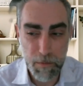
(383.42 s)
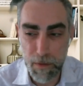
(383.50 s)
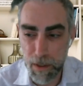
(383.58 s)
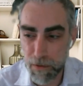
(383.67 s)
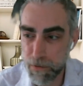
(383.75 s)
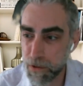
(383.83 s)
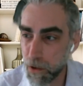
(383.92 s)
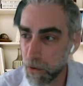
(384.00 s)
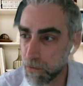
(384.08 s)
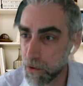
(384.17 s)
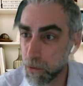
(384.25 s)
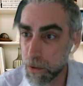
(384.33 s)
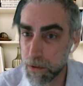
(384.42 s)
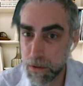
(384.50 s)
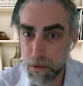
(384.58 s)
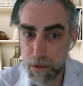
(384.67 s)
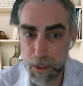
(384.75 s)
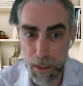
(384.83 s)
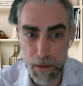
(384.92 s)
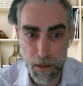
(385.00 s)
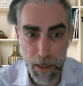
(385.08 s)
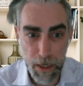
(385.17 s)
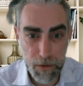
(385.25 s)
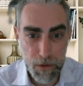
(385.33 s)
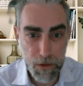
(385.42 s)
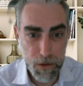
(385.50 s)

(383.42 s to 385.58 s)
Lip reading: If new ones get announced